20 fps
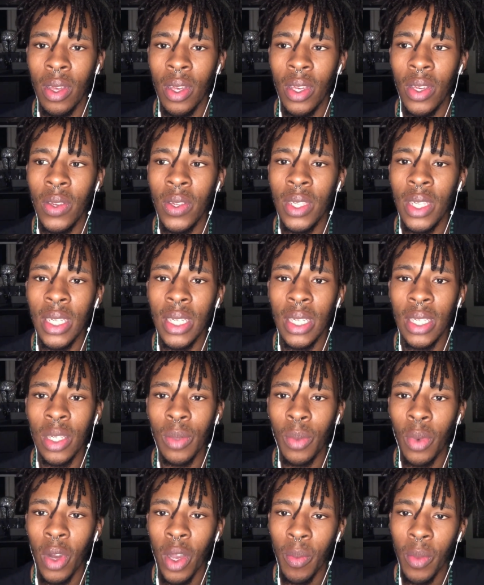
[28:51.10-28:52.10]
You see
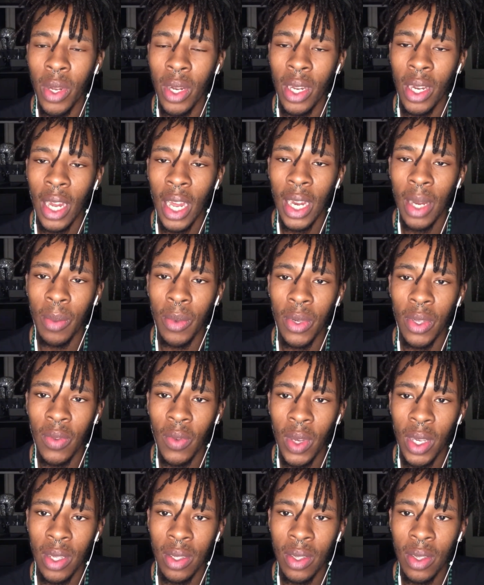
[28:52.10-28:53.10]
disappointment in animals'
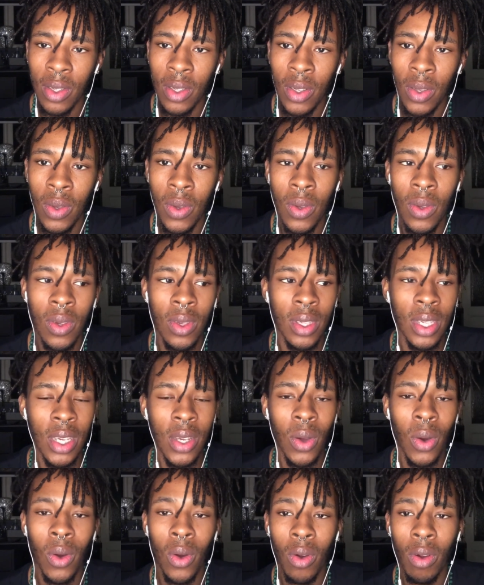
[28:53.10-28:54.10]
faces. You see
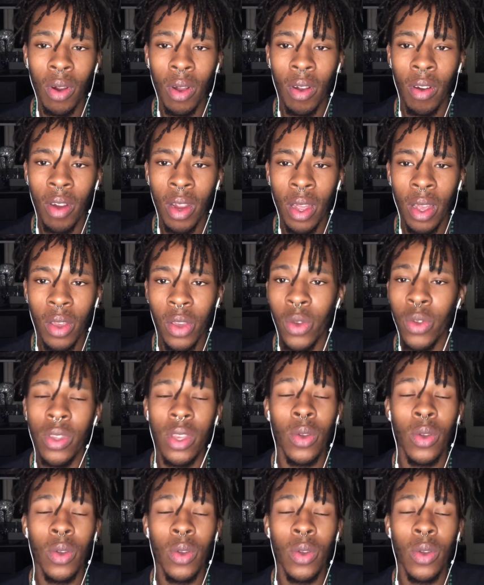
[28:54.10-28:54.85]
hunger, you